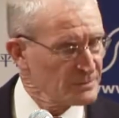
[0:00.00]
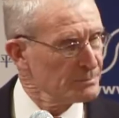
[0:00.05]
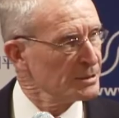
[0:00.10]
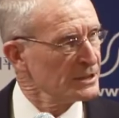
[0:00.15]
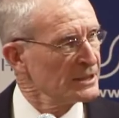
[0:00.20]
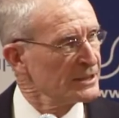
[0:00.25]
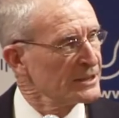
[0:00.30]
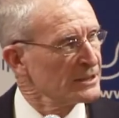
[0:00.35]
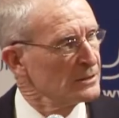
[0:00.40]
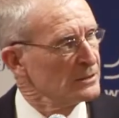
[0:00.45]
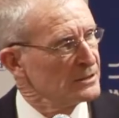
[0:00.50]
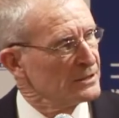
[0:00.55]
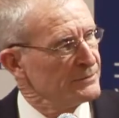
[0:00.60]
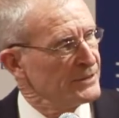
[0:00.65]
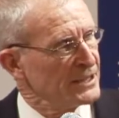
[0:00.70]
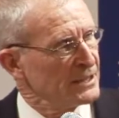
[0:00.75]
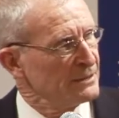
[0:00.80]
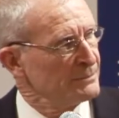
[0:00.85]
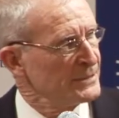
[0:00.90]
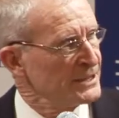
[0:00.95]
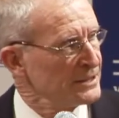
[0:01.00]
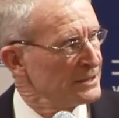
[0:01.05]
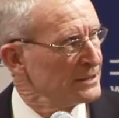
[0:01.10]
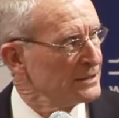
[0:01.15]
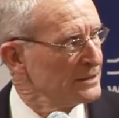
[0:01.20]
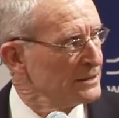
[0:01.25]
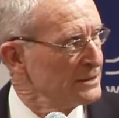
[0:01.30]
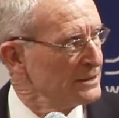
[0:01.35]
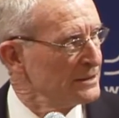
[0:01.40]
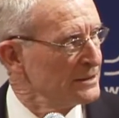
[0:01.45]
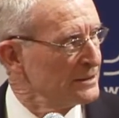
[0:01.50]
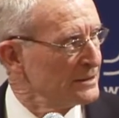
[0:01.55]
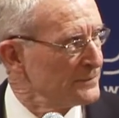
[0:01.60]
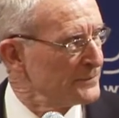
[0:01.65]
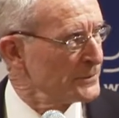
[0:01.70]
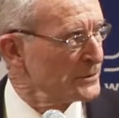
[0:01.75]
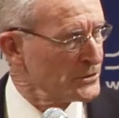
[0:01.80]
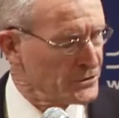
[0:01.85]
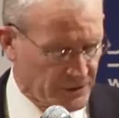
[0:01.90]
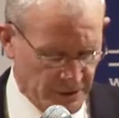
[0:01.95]
as political development,
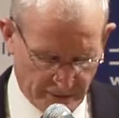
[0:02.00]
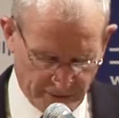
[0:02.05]
first